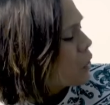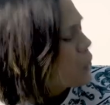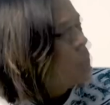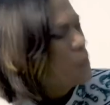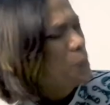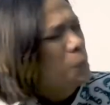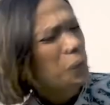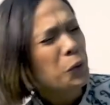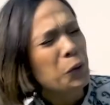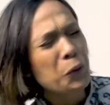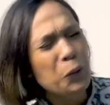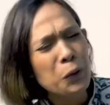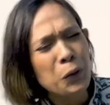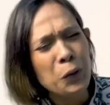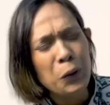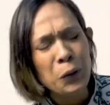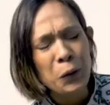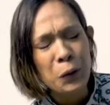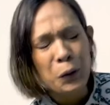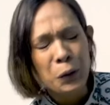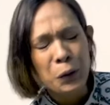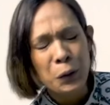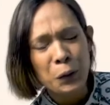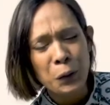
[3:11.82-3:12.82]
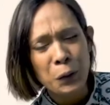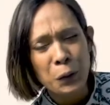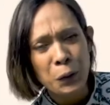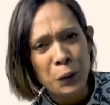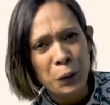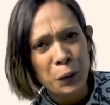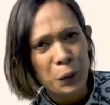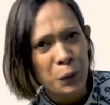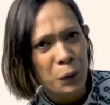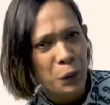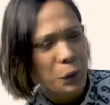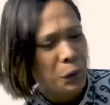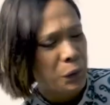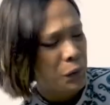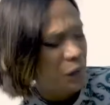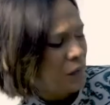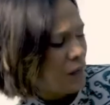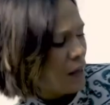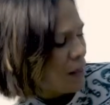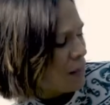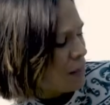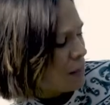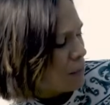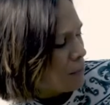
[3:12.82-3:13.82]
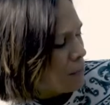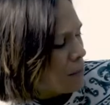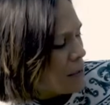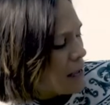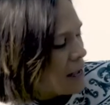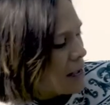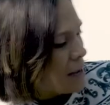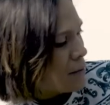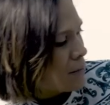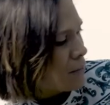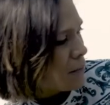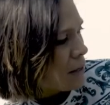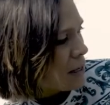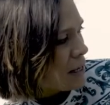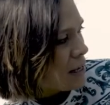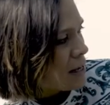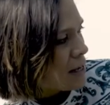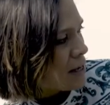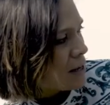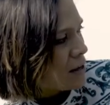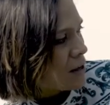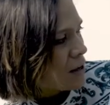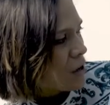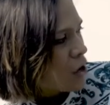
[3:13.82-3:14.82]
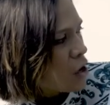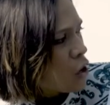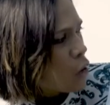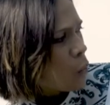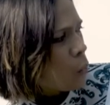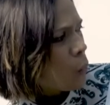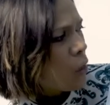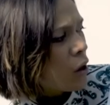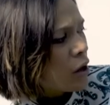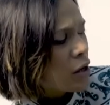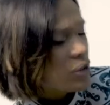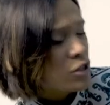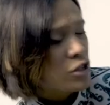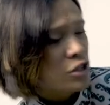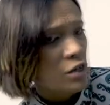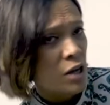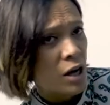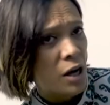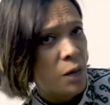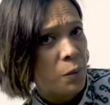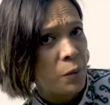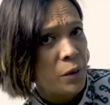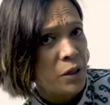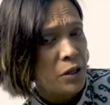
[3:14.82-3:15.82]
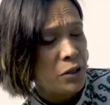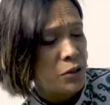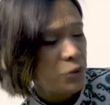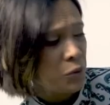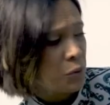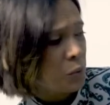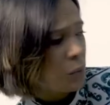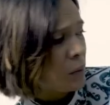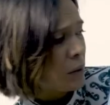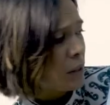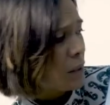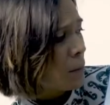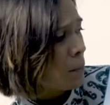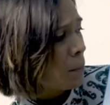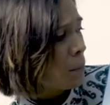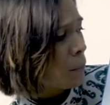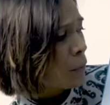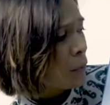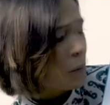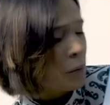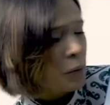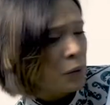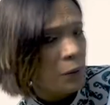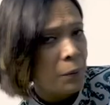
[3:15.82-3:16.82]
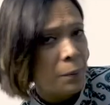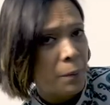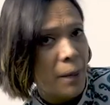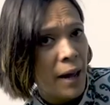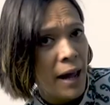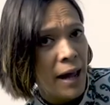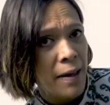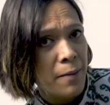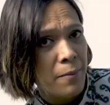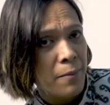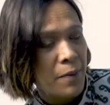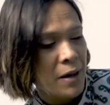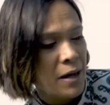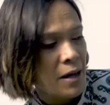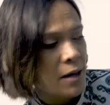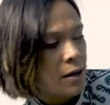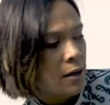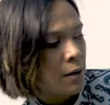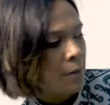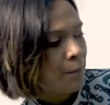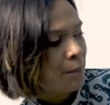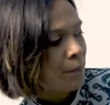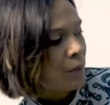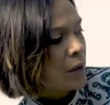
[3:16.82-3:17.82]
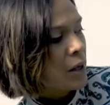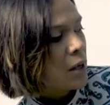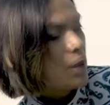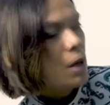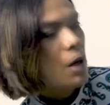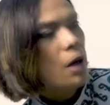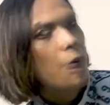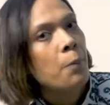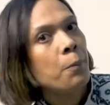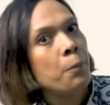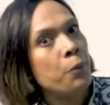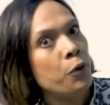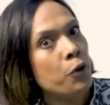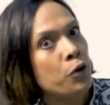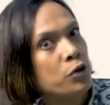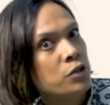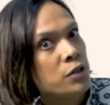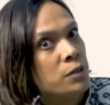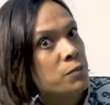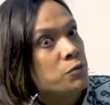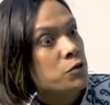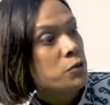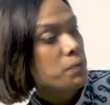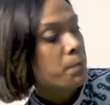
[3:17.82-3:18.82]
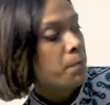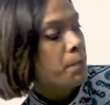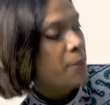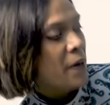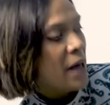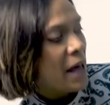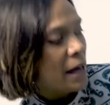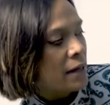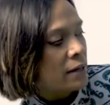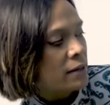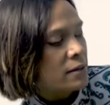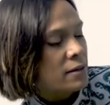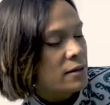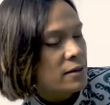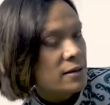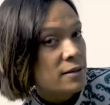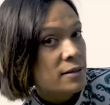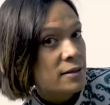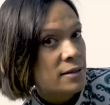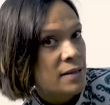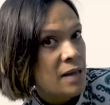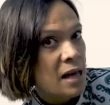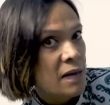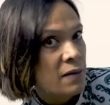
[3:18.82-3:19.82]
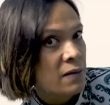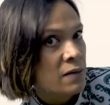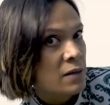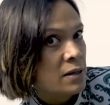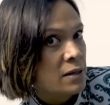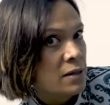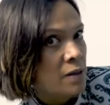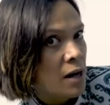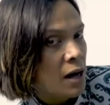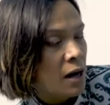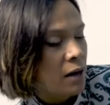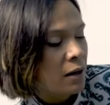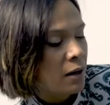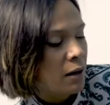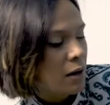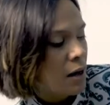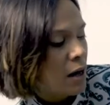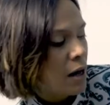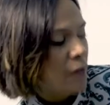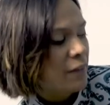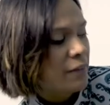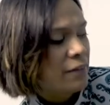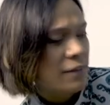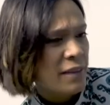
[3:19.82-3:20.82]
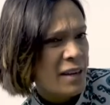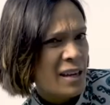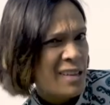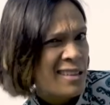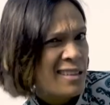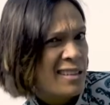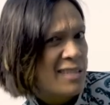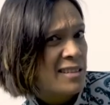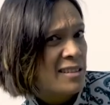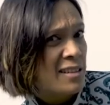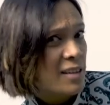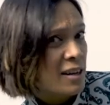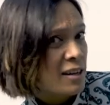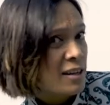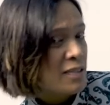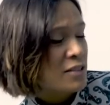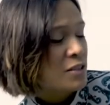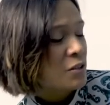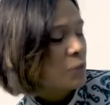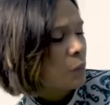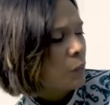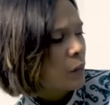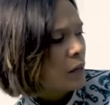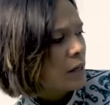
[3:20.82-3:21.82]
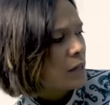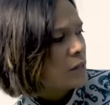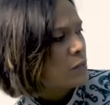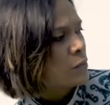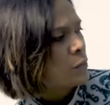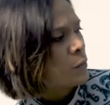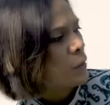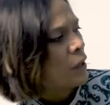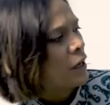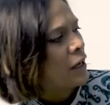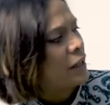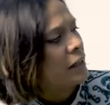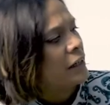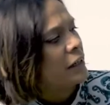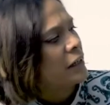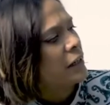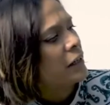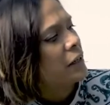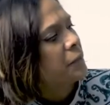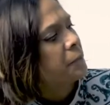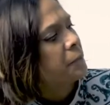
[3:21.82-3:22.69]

Boo-hoo, said the baby. What shall we do with the boo-hoo baby? Put him to bed, said the duck. I think the duck is the wise one.